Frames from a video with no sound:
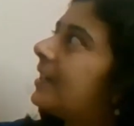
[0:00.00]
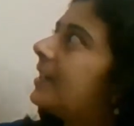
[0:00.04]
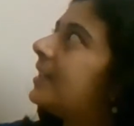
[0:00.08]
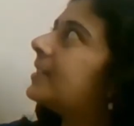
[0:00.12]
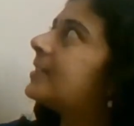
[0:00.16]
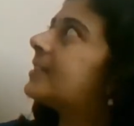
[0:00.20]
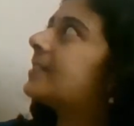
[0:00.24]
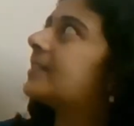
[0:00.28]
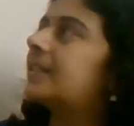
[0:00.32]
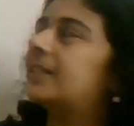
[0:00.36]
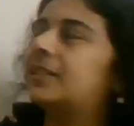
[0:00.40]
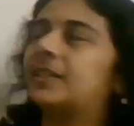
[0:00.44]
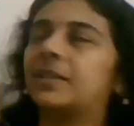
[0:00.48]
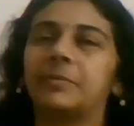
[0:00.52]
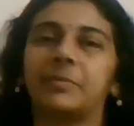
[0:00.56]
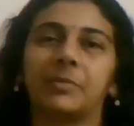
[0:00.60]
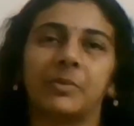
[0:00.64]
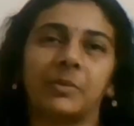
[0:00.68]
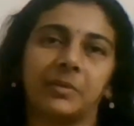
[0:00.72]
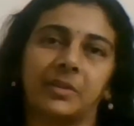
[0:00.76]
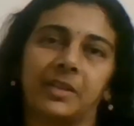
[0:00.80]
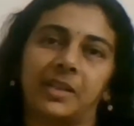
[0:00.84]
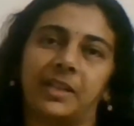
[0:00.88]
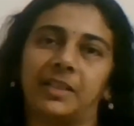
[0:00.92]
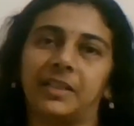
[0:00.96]
helix in a
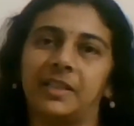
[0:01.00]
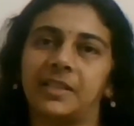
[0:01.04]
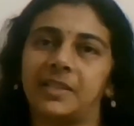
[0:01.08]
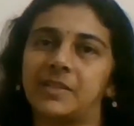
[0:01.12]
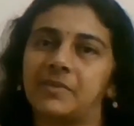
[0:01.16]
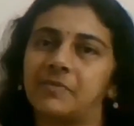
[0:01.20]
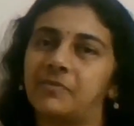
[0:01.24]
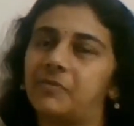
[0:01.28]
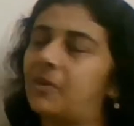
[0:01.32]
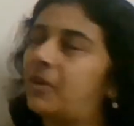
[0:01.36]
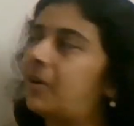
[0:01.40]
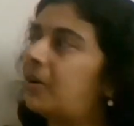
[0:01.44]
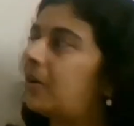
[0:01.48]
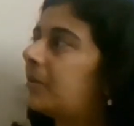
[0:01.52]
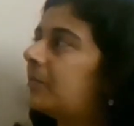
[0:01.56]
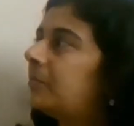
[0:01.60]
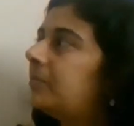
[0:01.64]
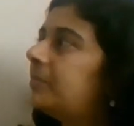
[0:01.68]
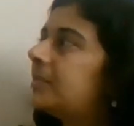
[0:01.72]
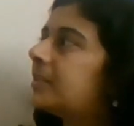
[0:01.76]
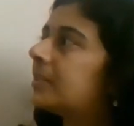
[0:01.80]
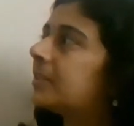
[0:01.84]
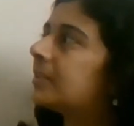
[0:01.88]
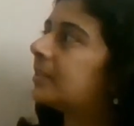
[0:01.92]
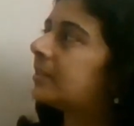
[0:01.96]
protein is
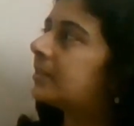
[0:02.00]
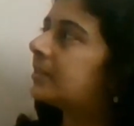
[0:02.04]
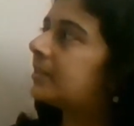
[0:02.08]
formed